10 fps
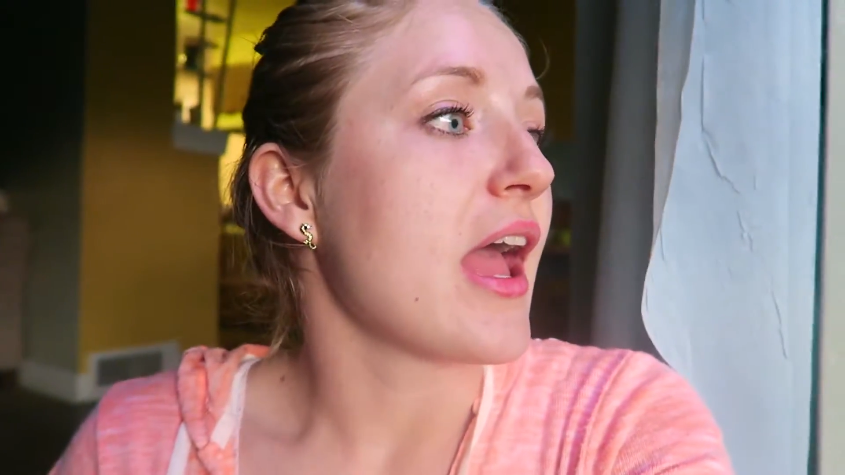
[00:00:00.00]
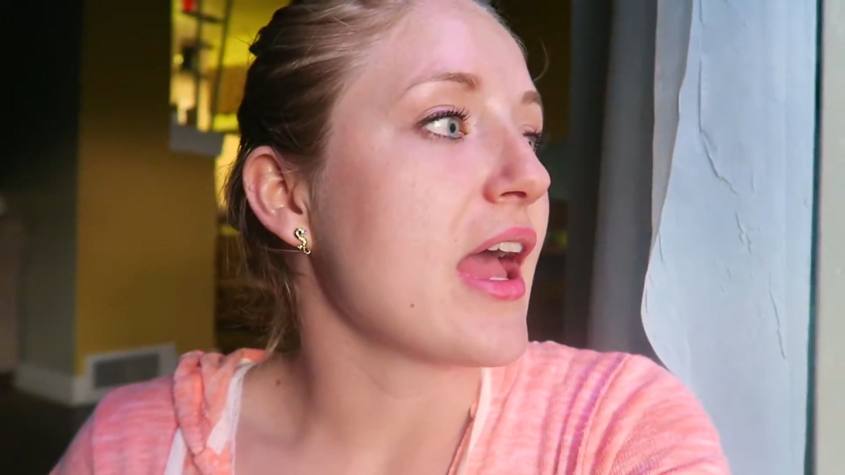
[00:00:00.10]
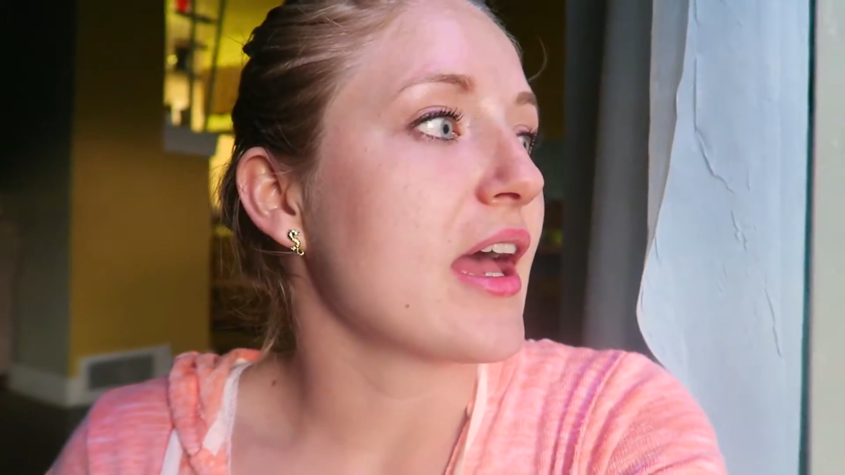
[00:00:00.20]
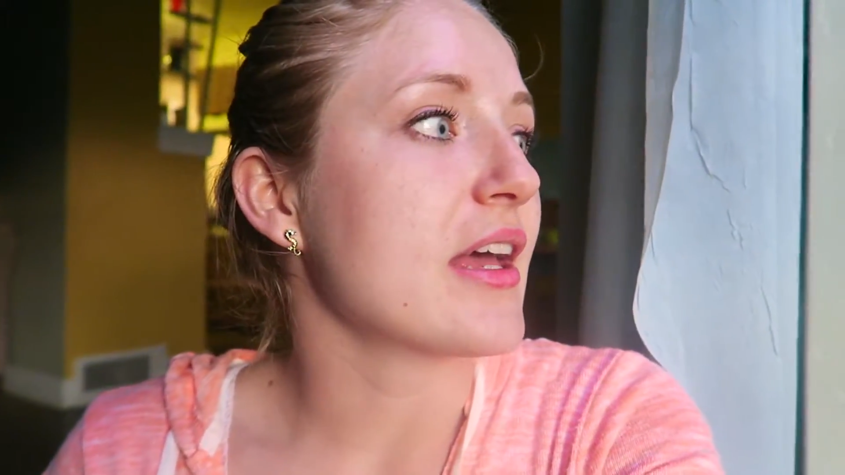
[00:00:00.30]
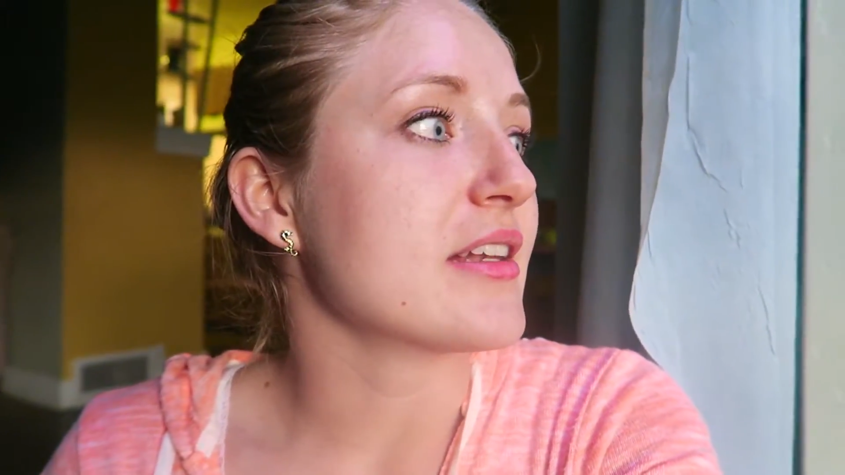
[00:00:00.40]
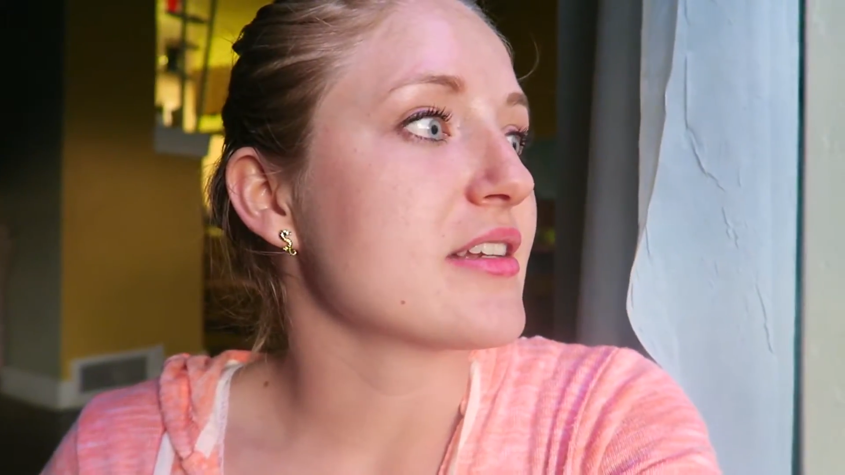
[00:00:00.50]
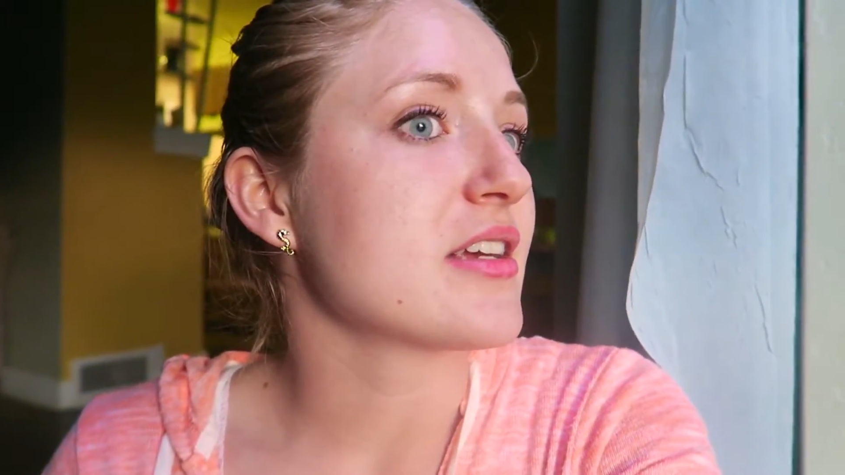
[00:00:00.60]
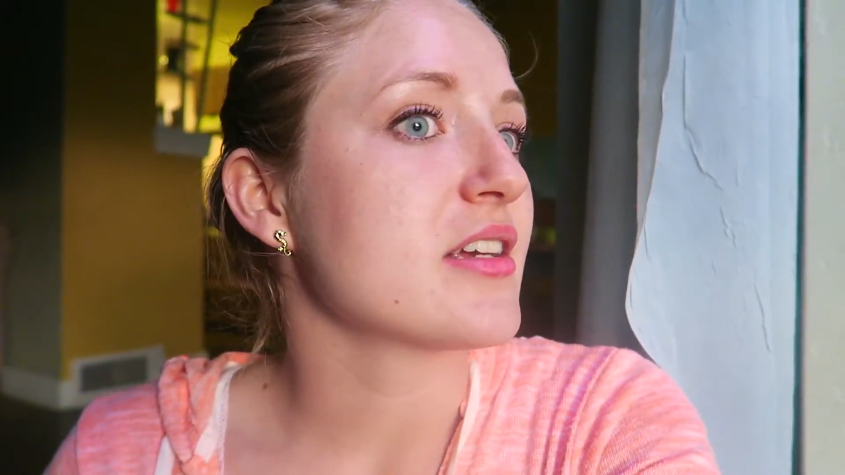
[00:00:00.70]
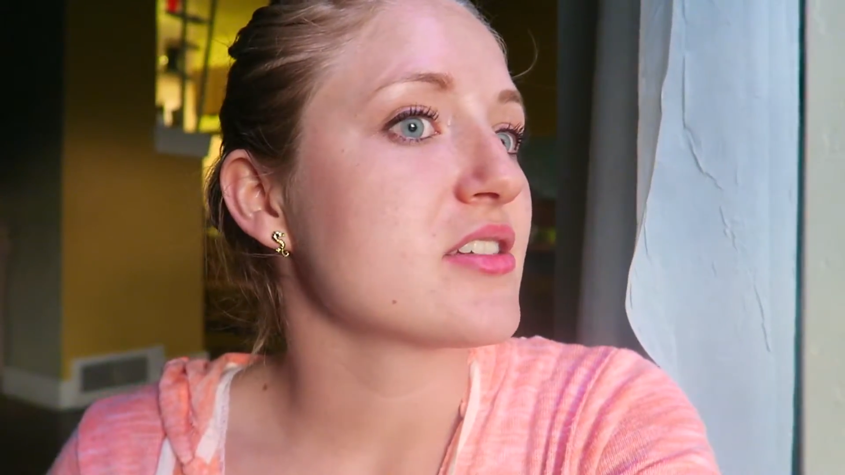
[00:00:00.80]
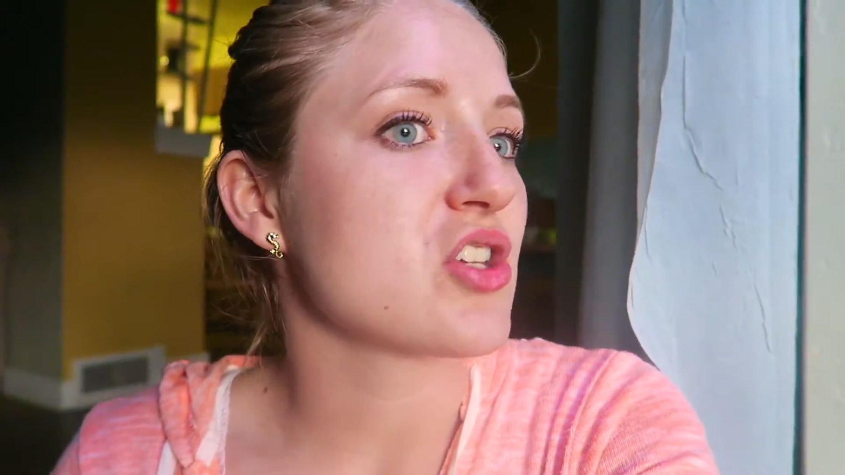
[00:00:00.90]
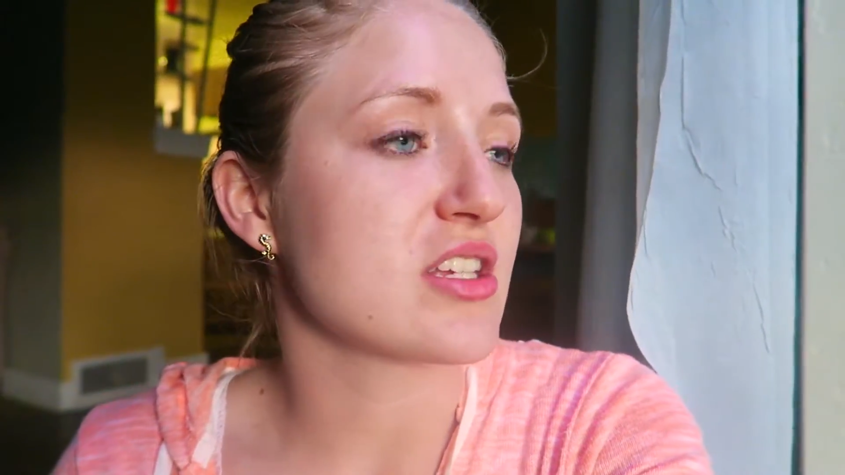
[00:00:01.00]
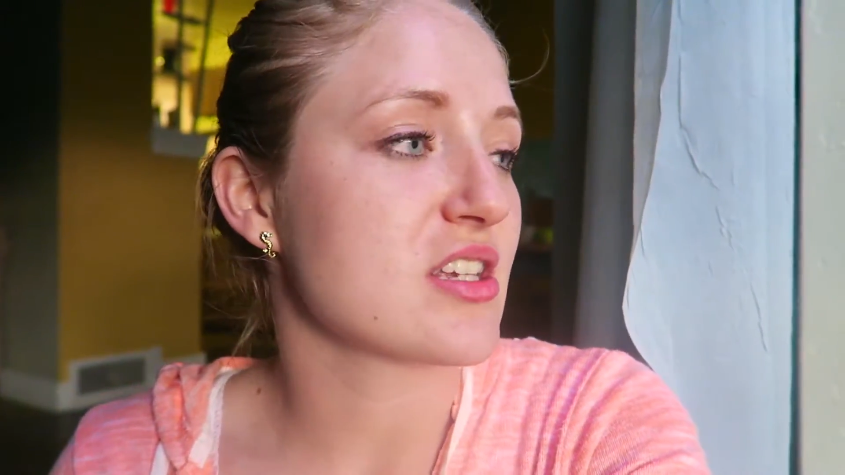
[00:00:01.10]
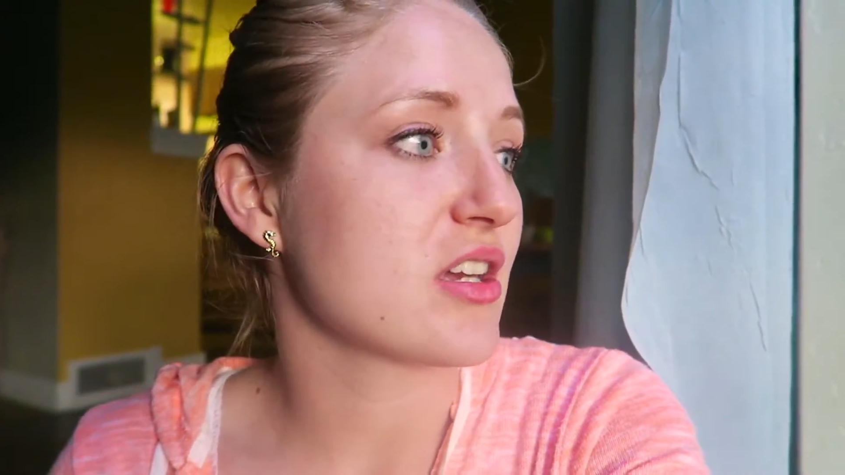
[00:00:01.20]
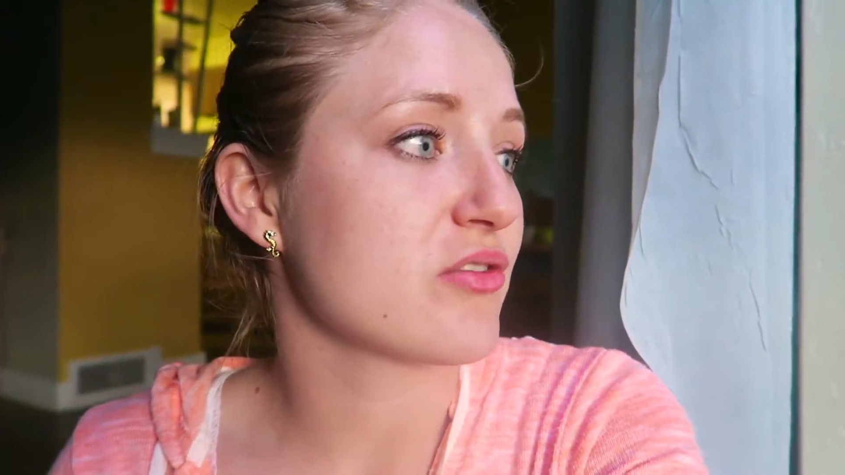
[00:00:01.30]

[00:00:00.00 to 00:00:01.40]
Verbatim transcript: and Jessica